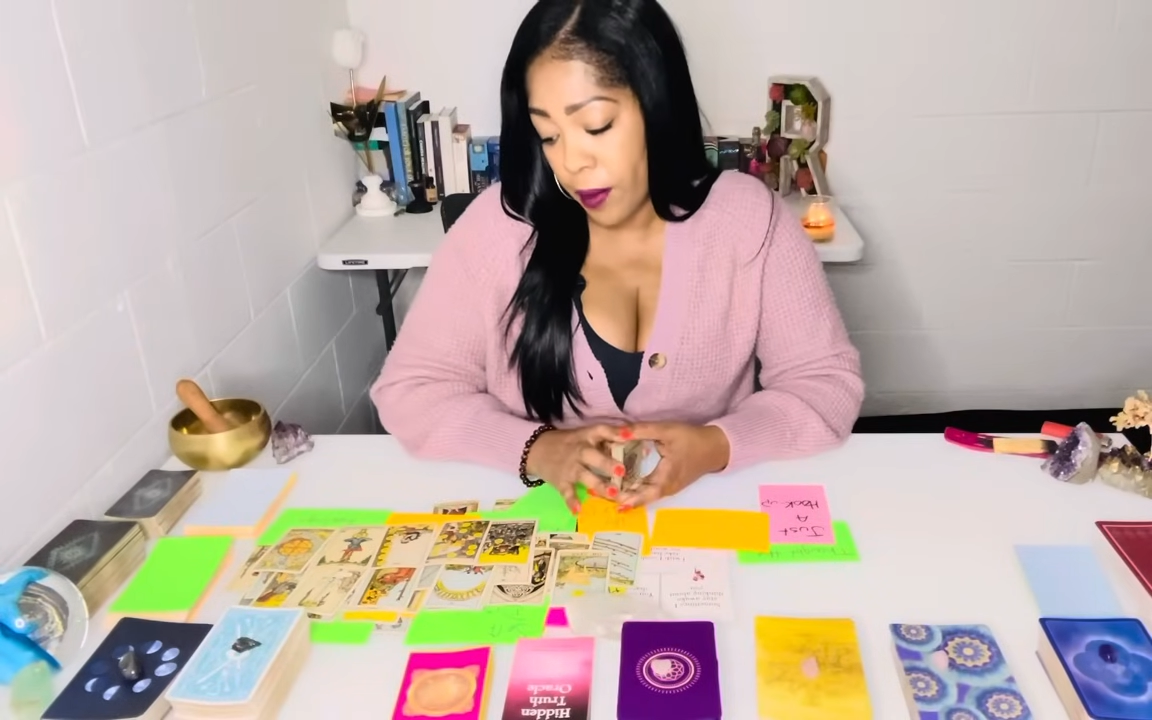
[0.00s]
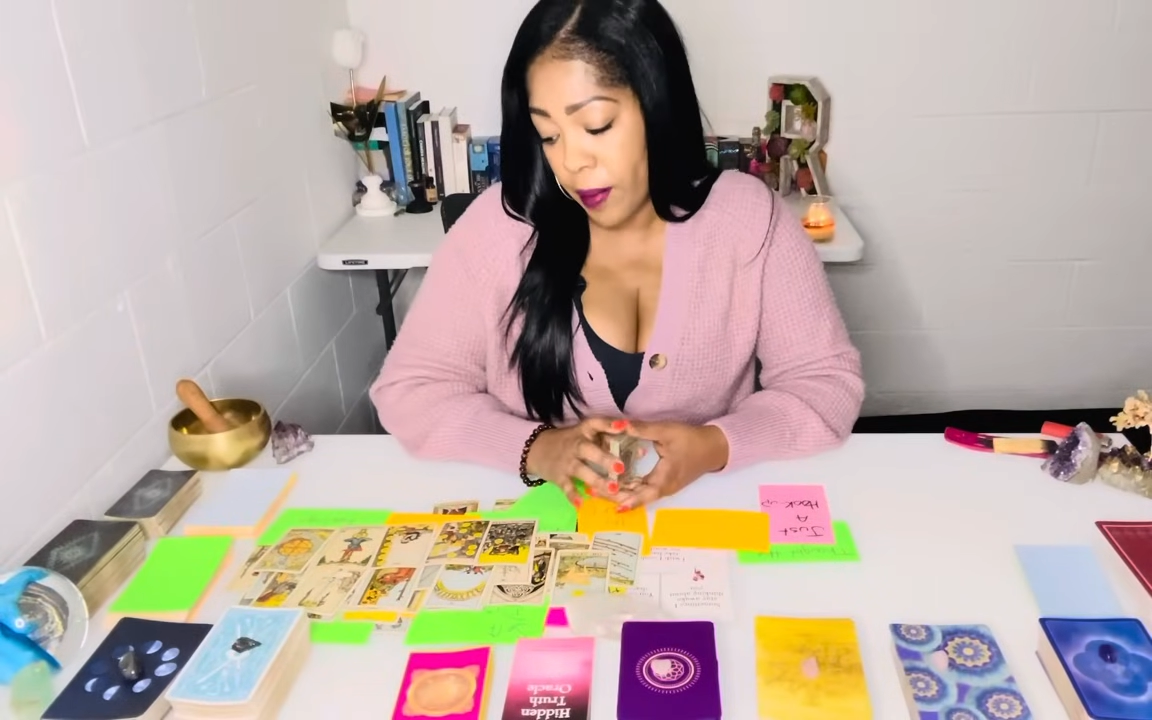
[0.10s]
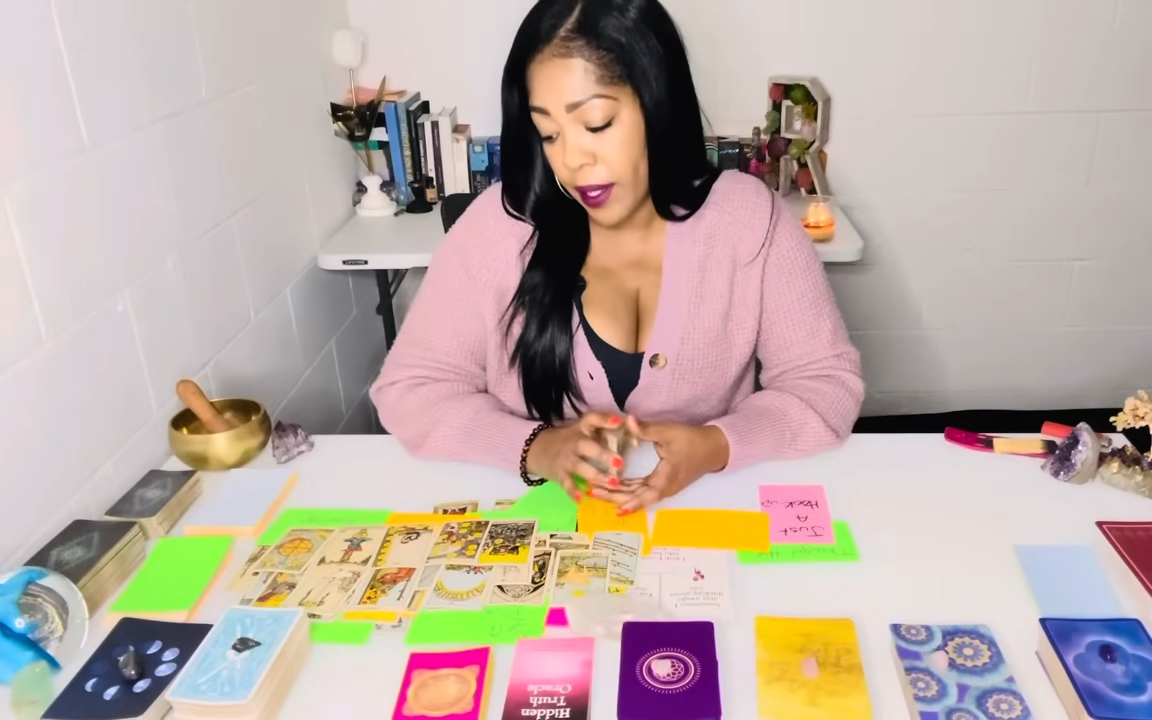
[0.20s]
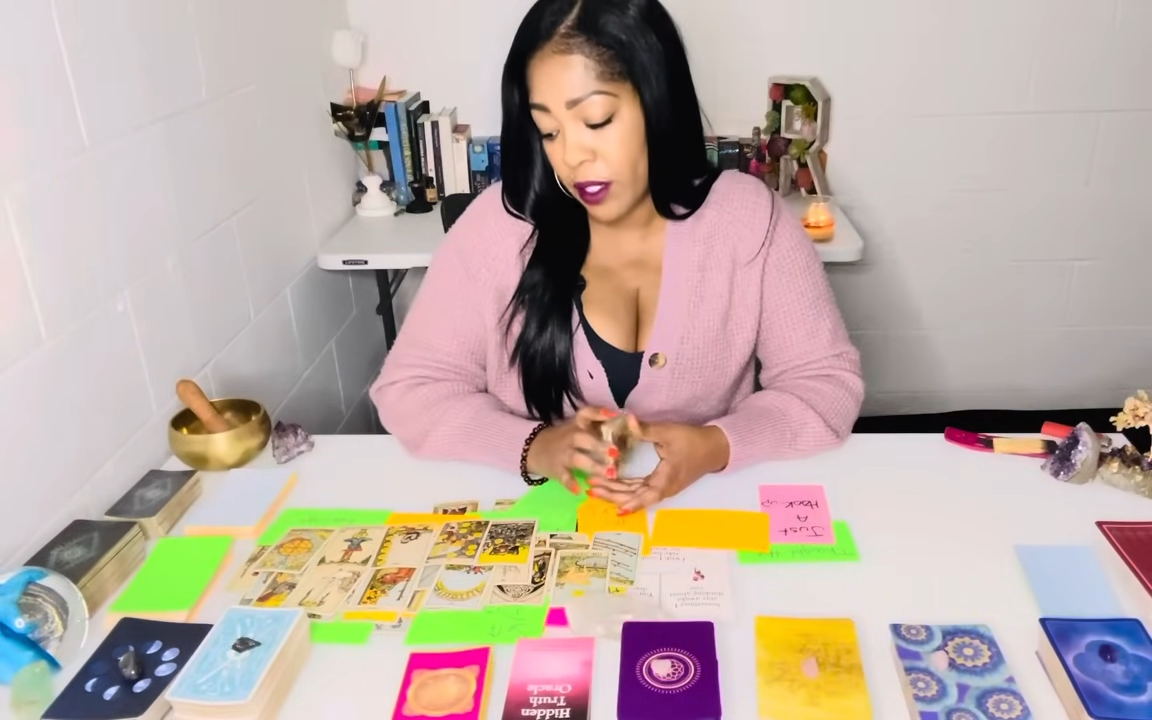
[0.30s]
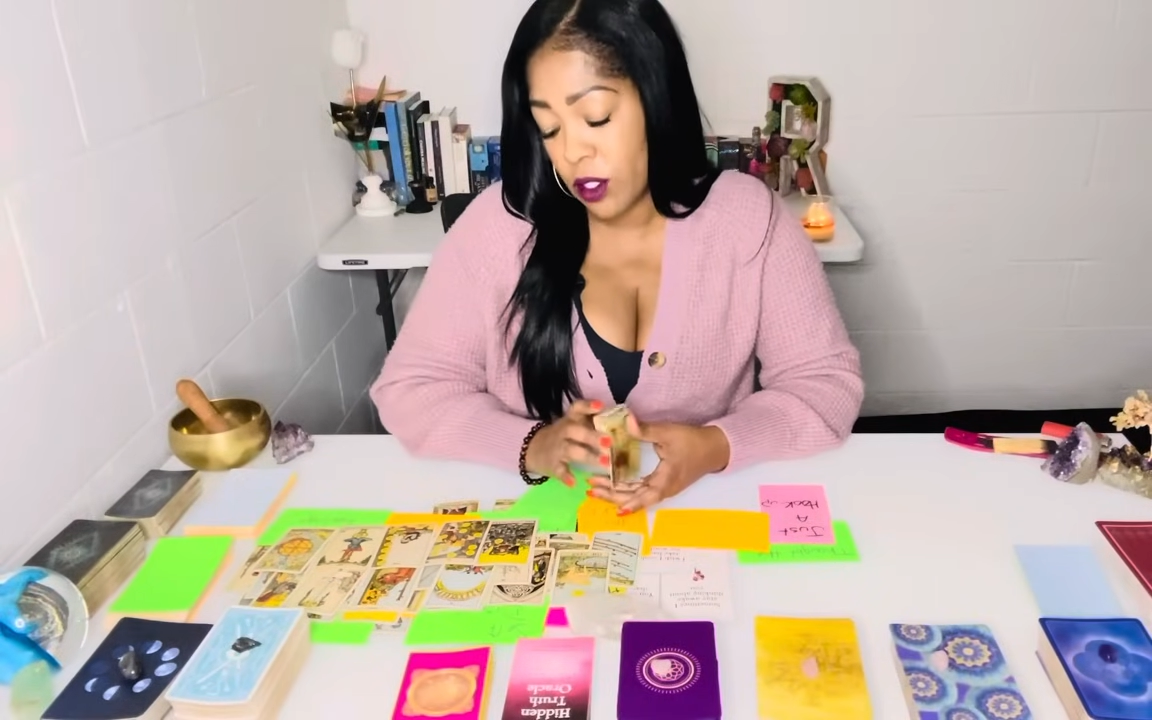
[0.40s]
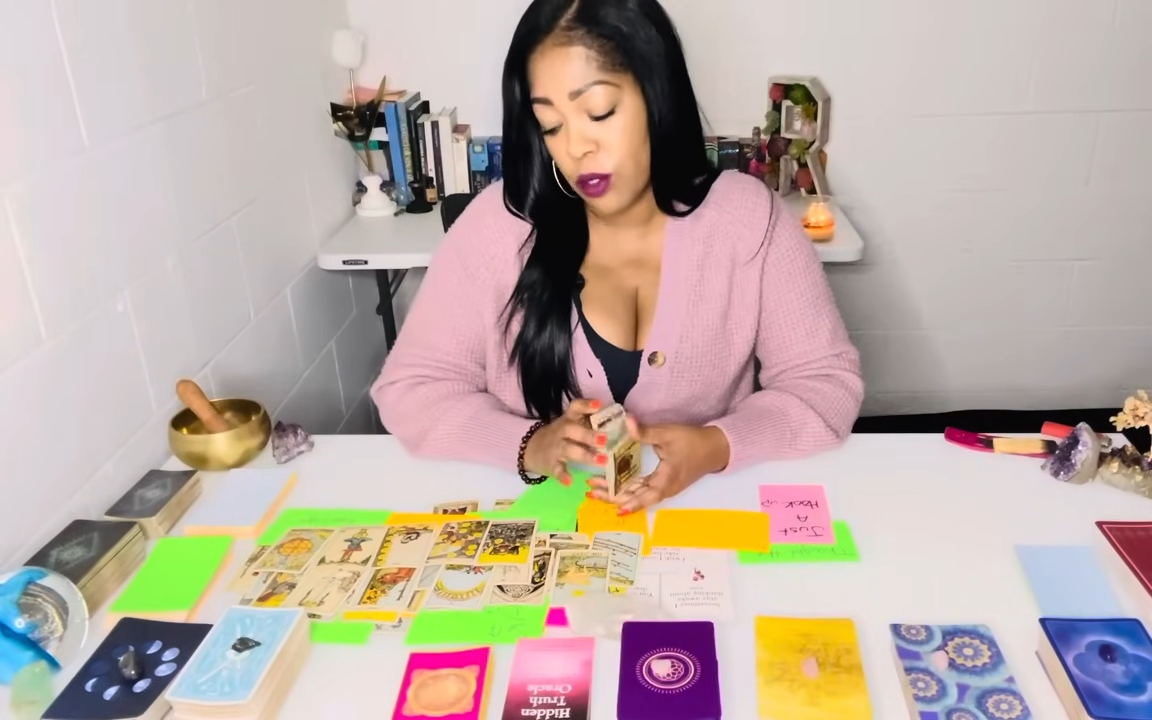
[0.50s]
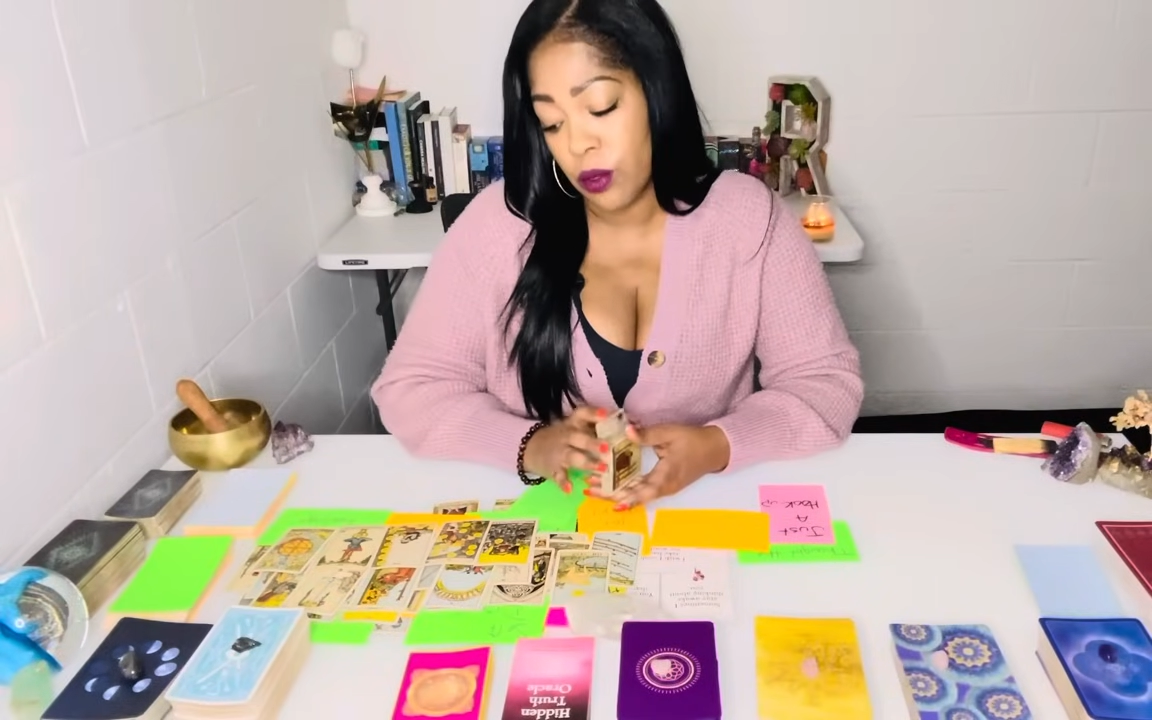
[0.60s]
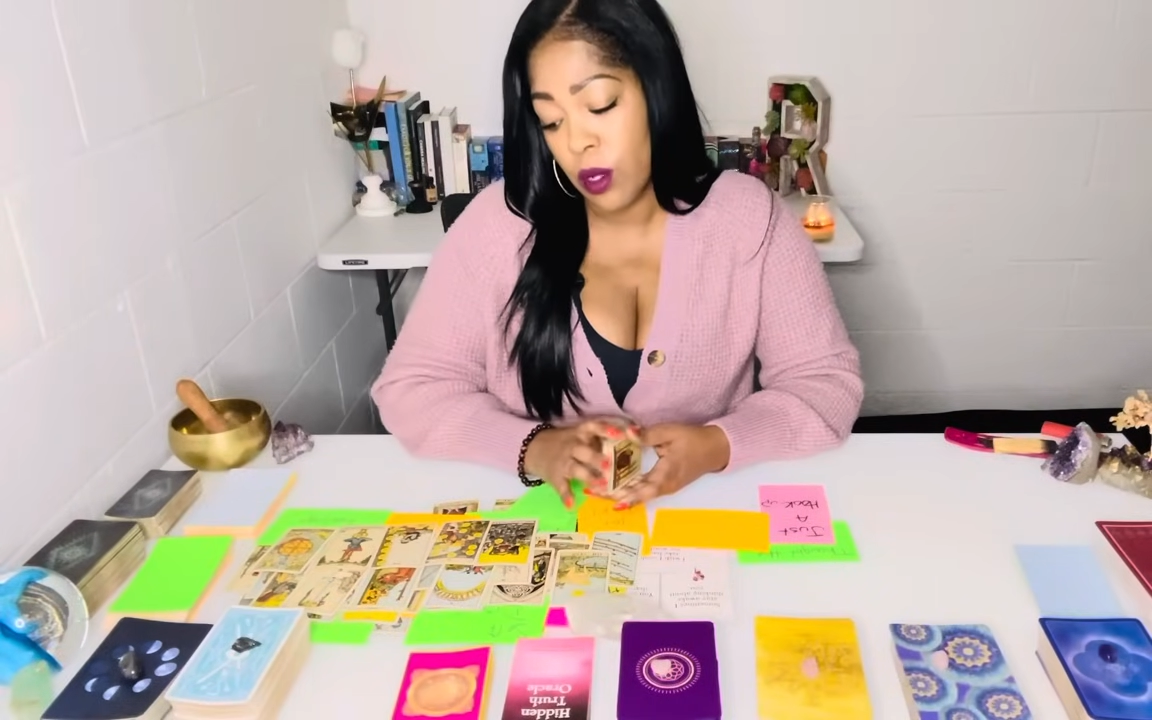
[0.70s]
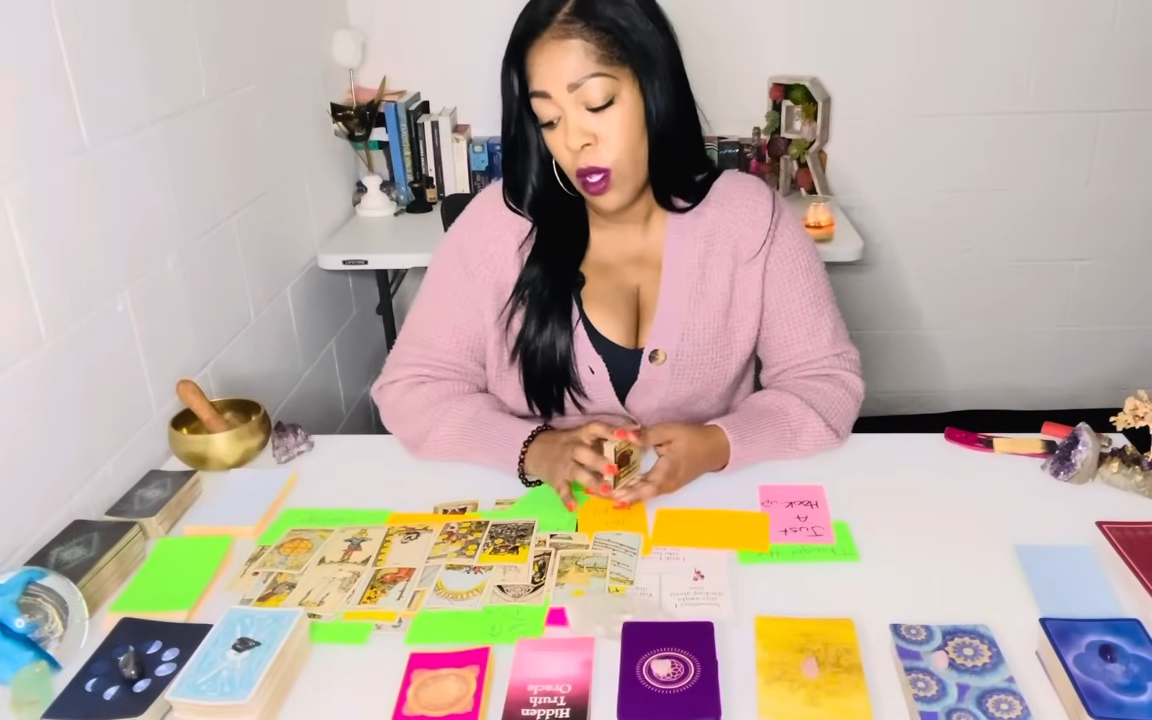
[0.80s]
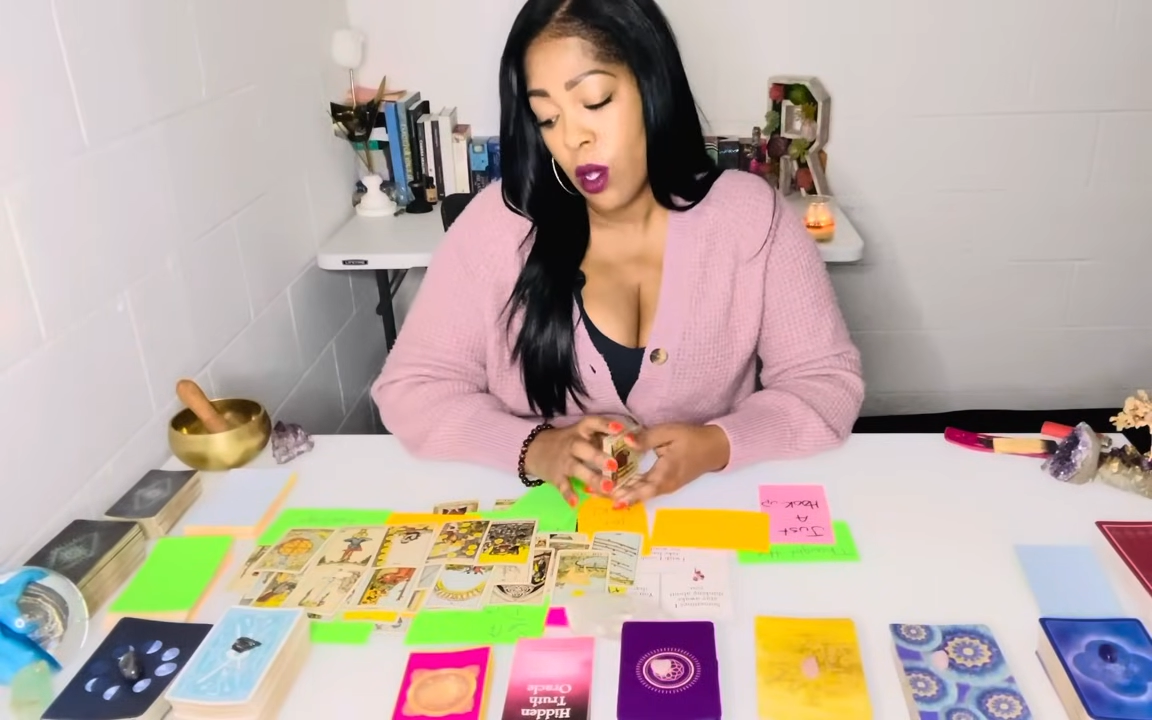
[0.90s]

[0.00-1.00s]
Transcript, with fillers: back into